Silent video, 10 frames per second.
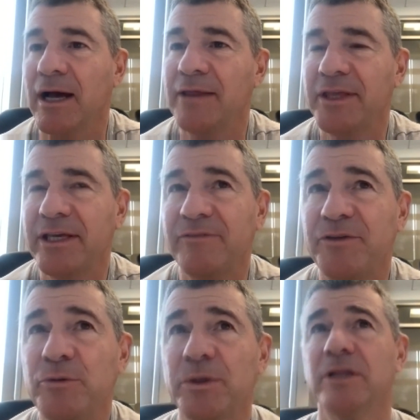I think if
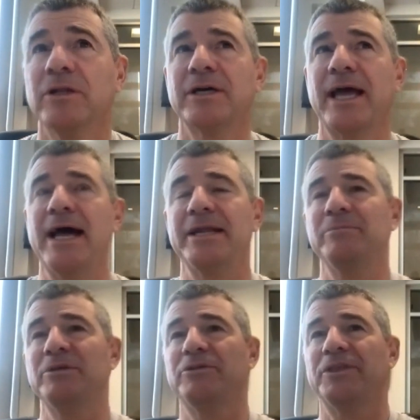you would look at him,
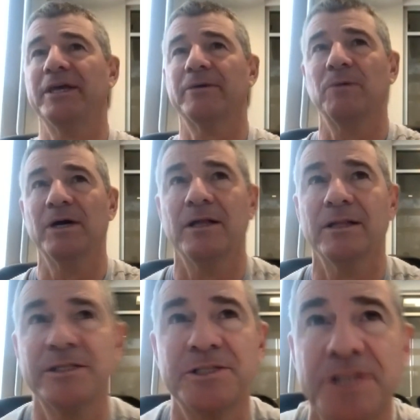you'd think, well,
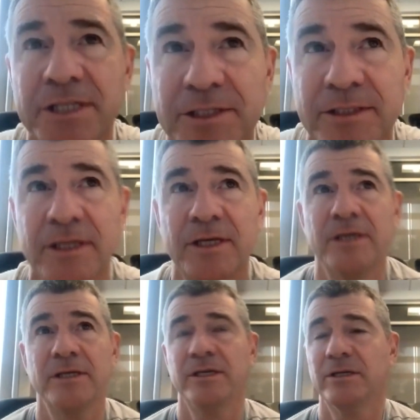it's just,
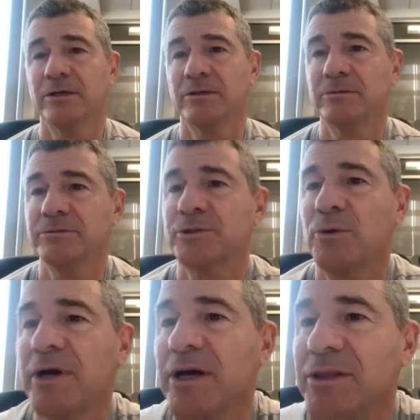you know,
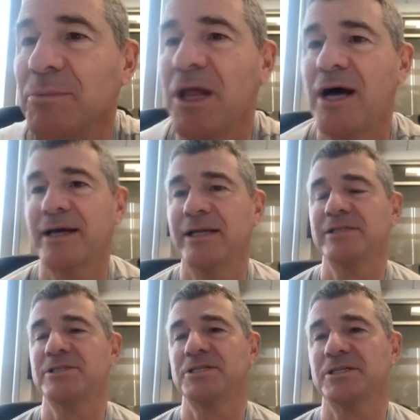scoring on the block and
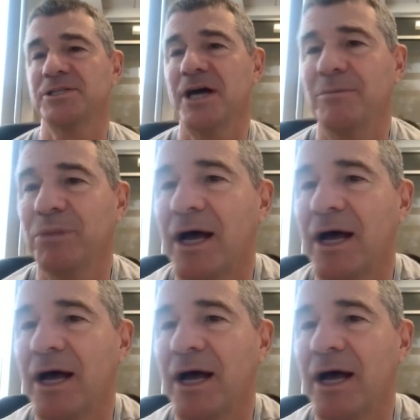it's just shot